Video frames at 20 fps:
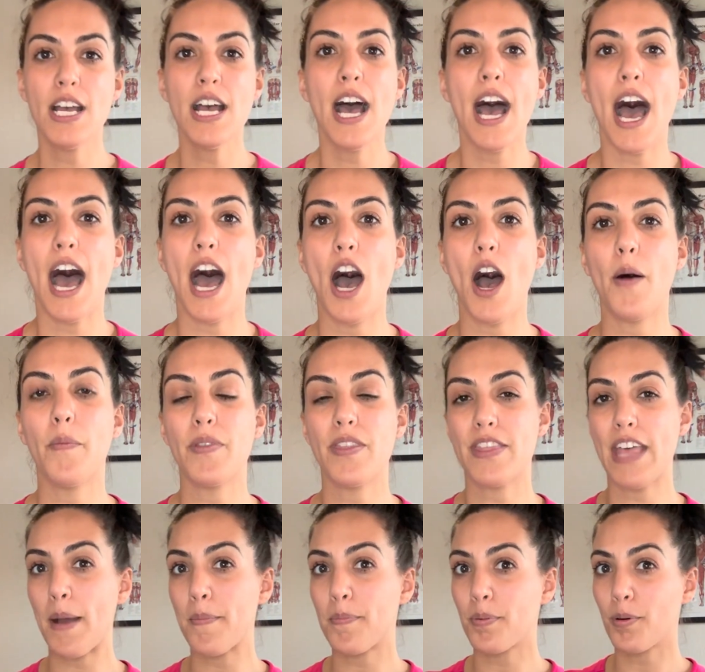
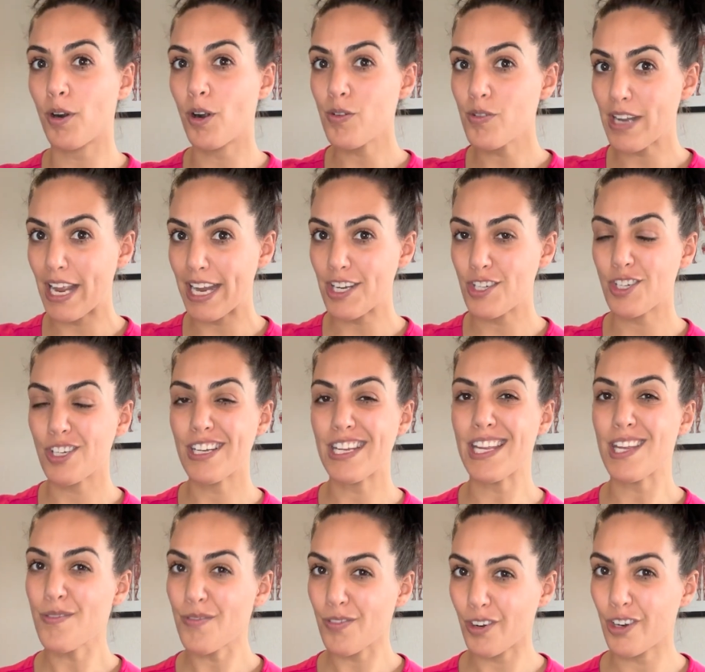That pronation,
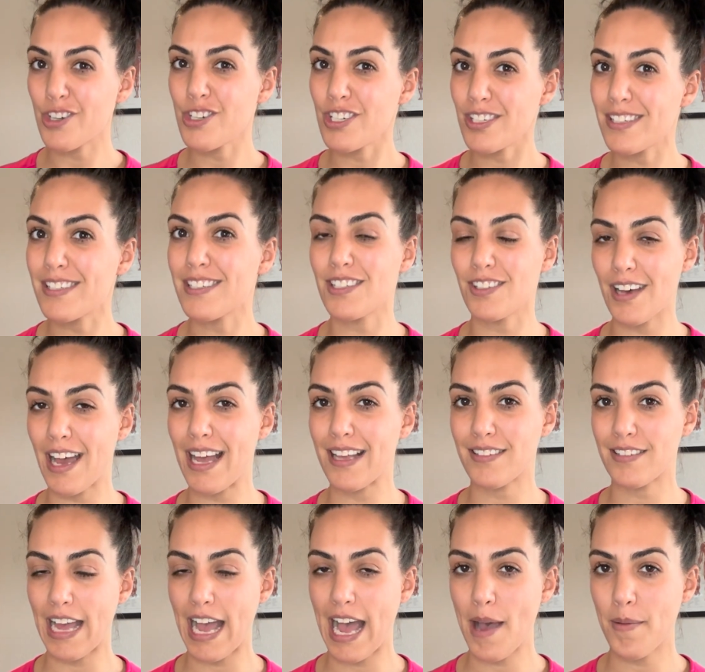eversion still has to
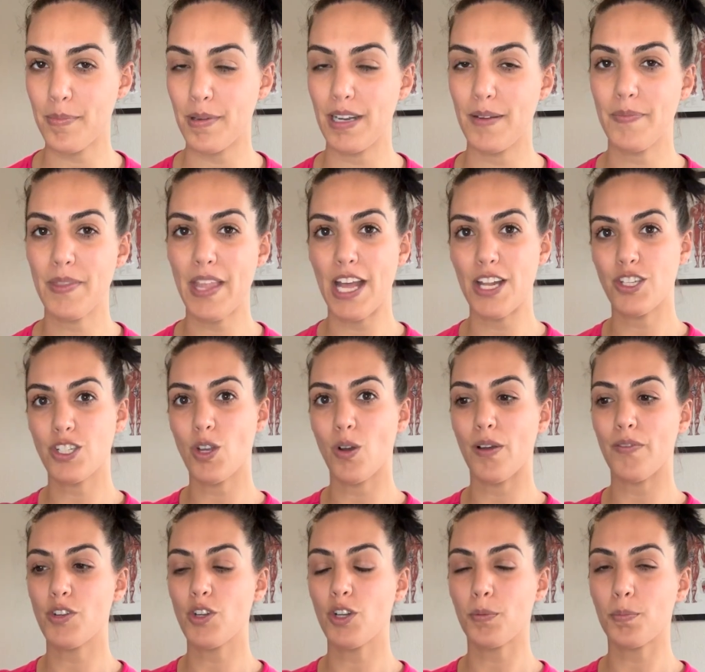happen. And so
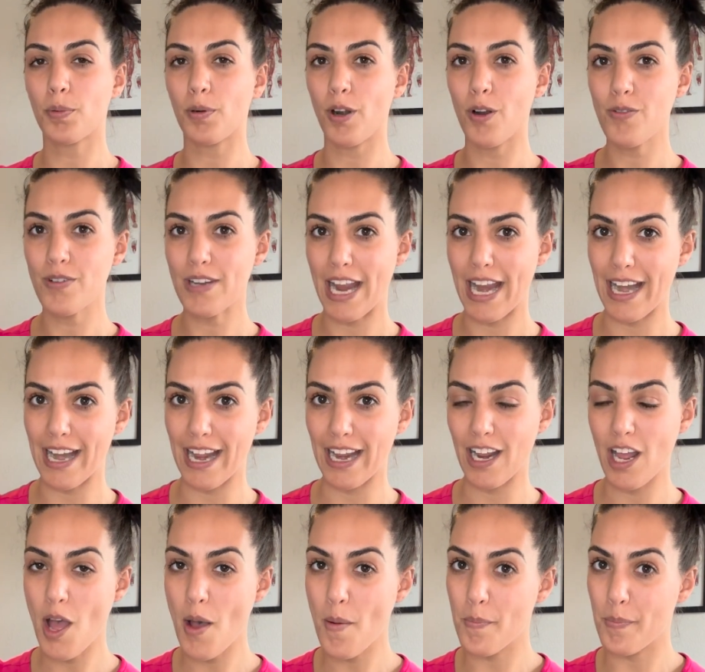if you're pronating
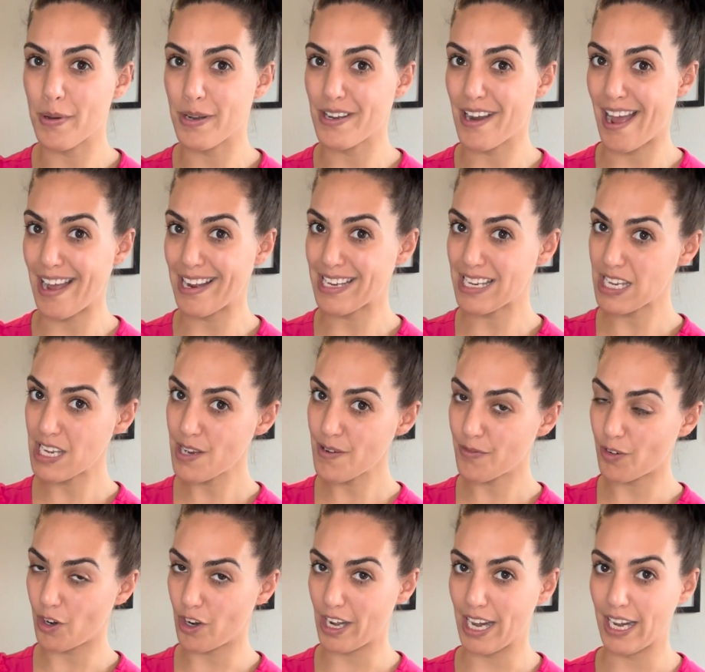but not
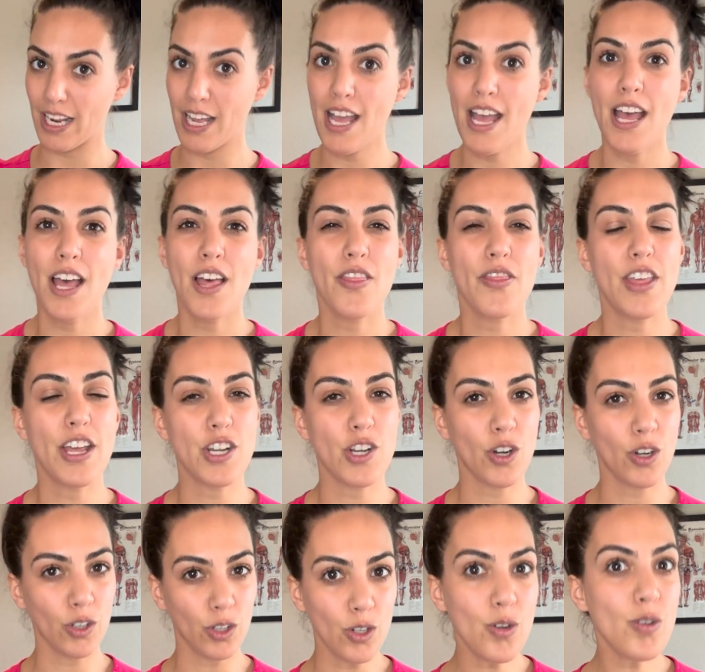everting, then you're
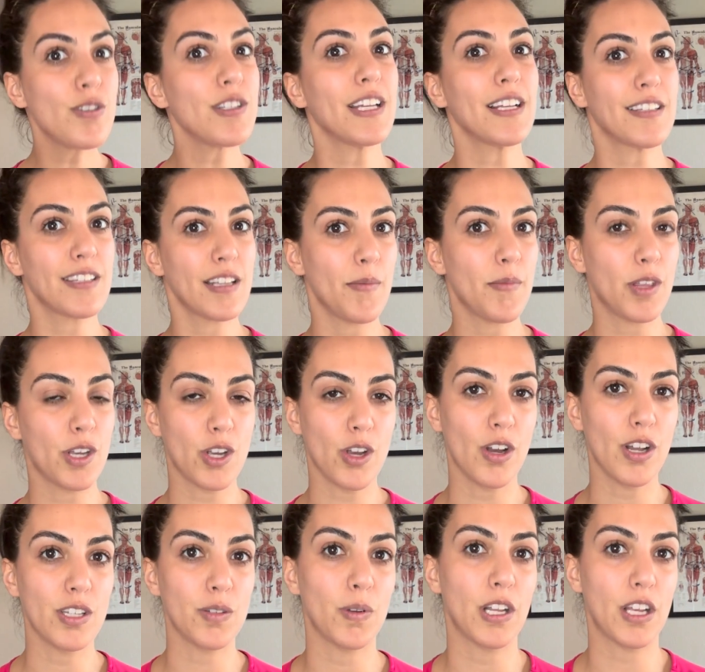losing some of the
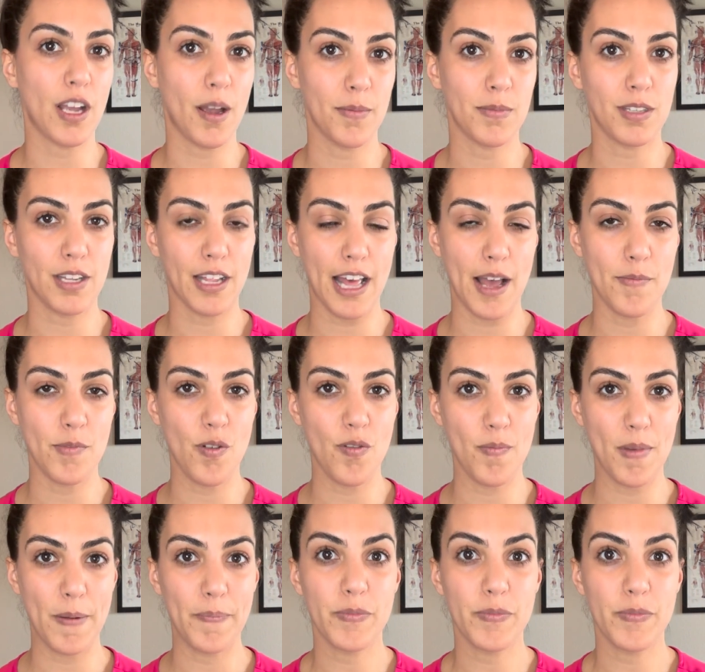goods when it comes to that movement.